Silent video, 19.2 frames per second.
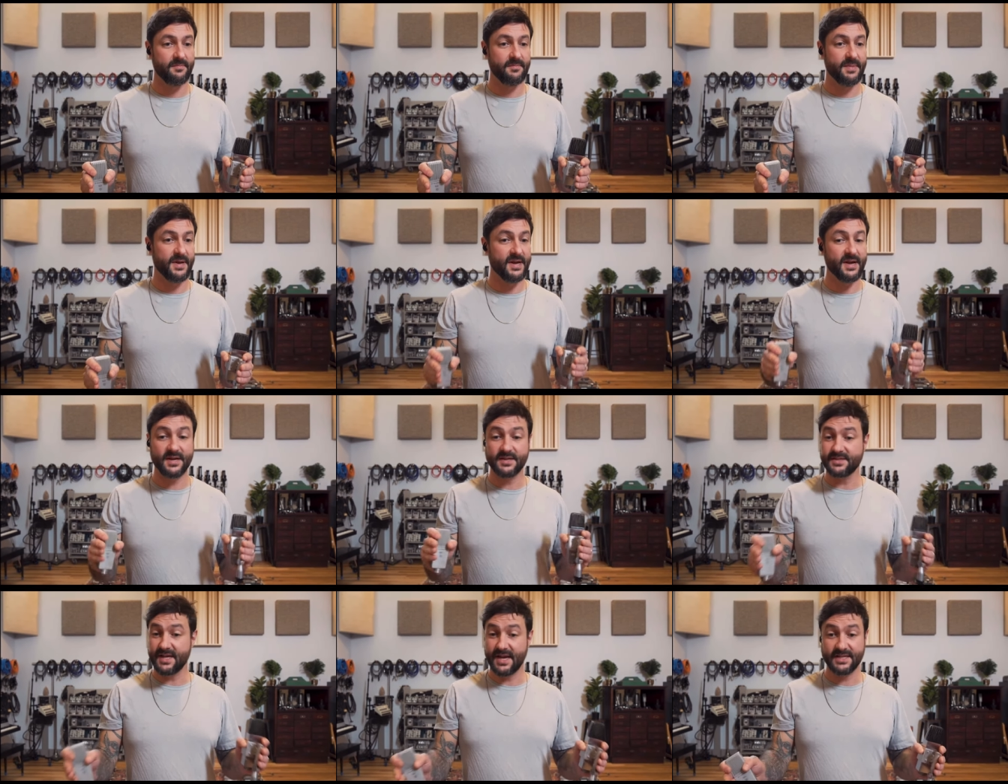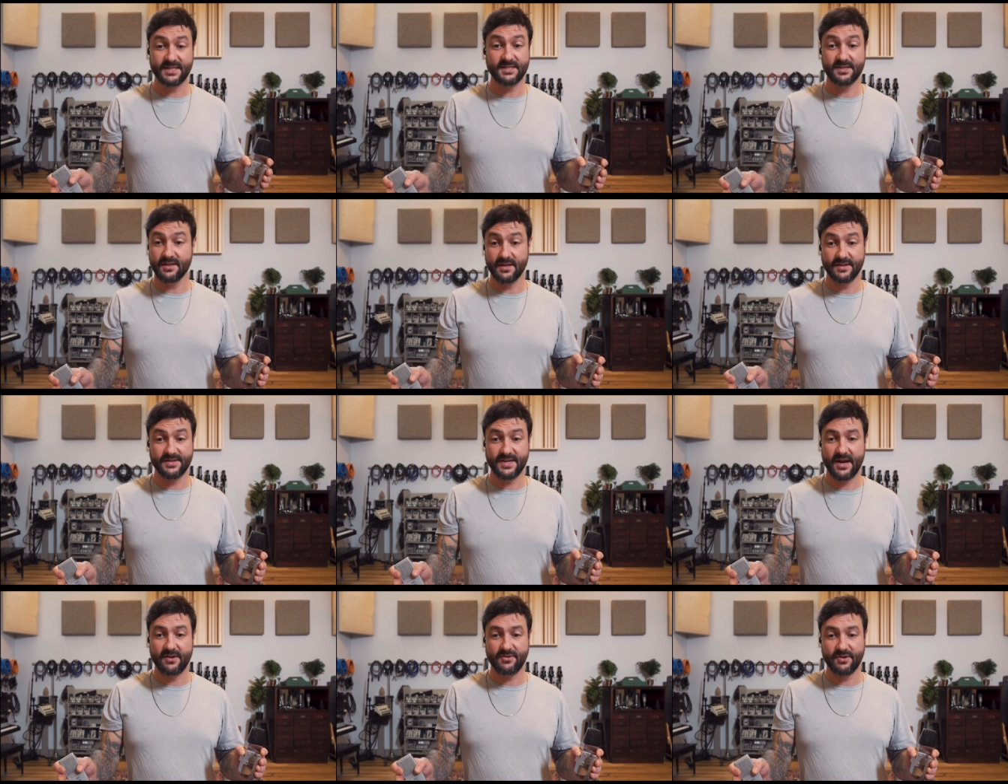because that's the
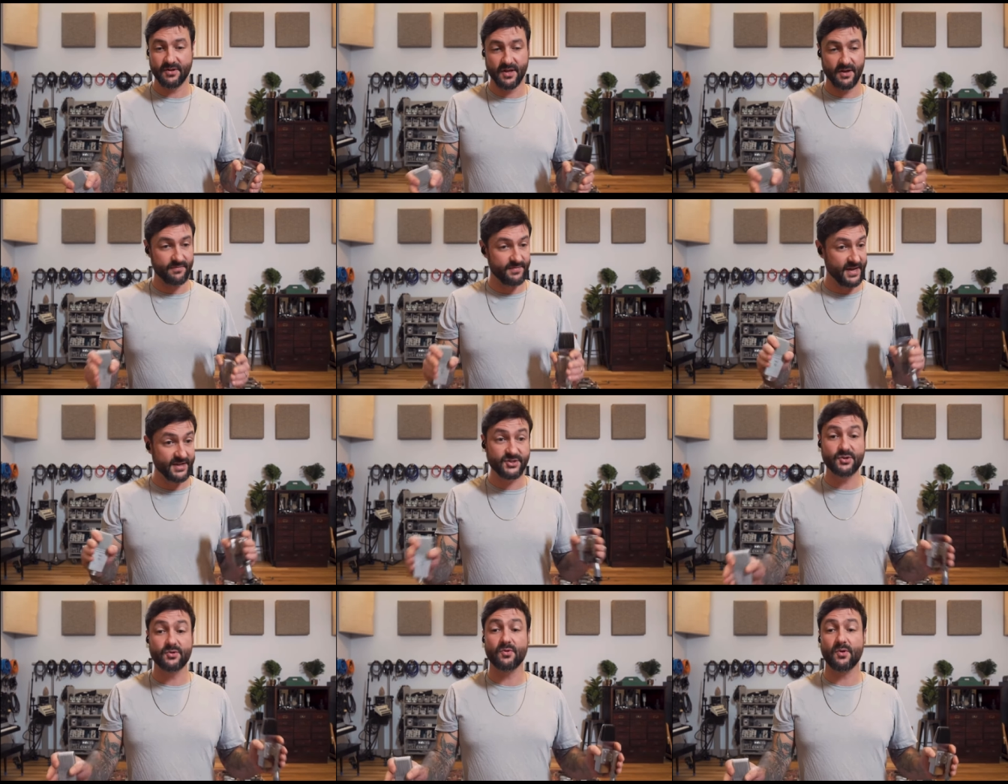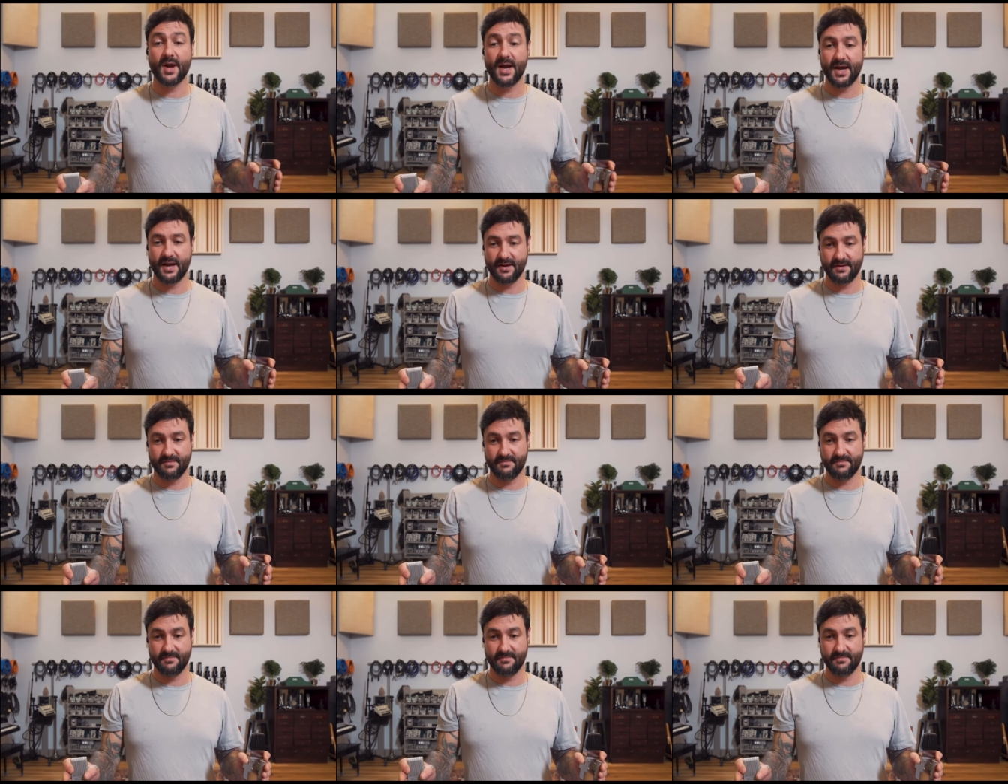sound you love. That's great.